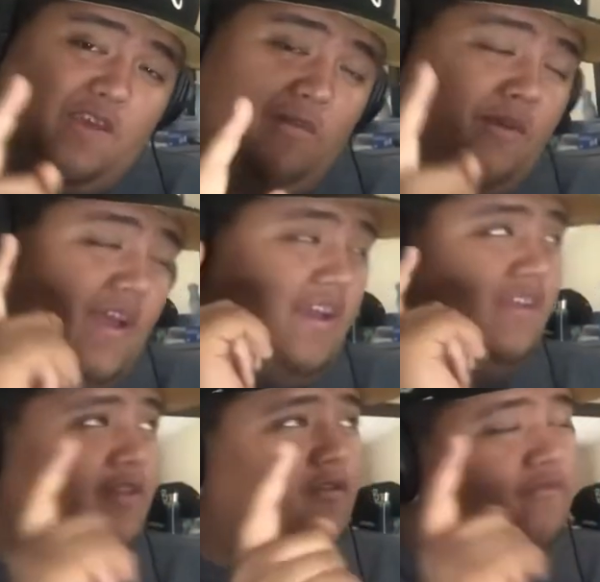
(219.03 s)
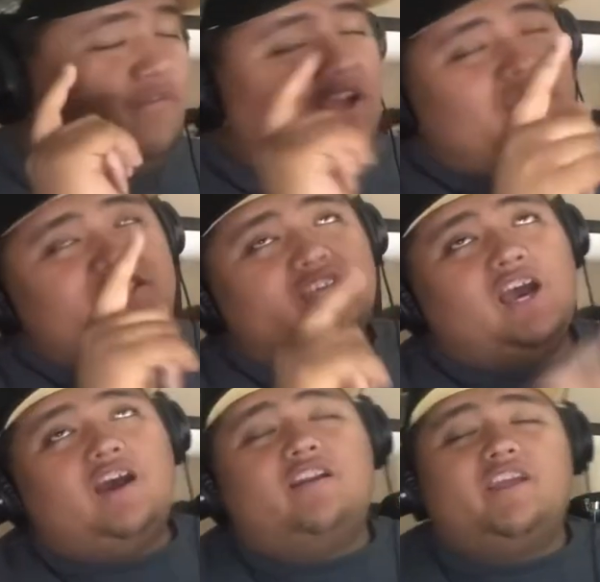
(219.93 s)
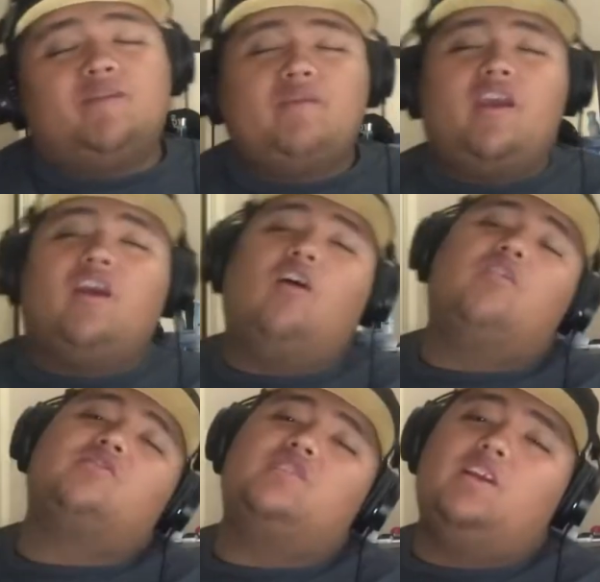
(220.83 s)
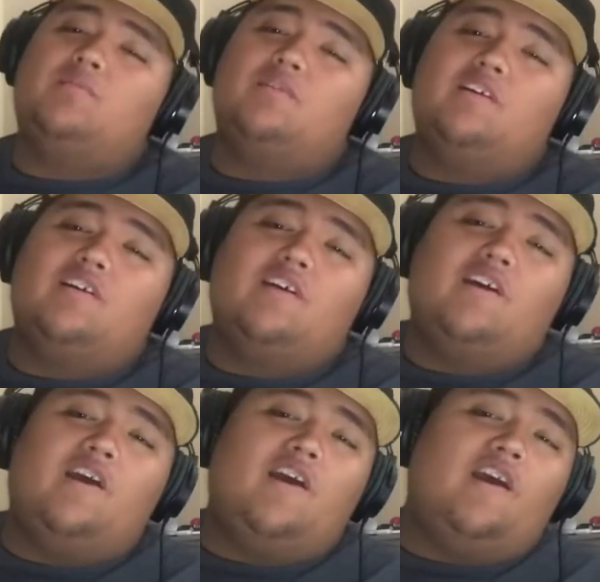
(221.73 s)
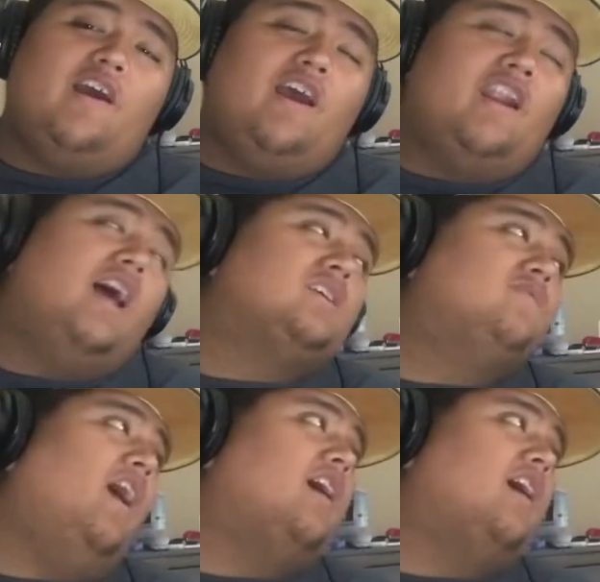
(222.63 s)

You face shot nigga, make him go to sleep. And that's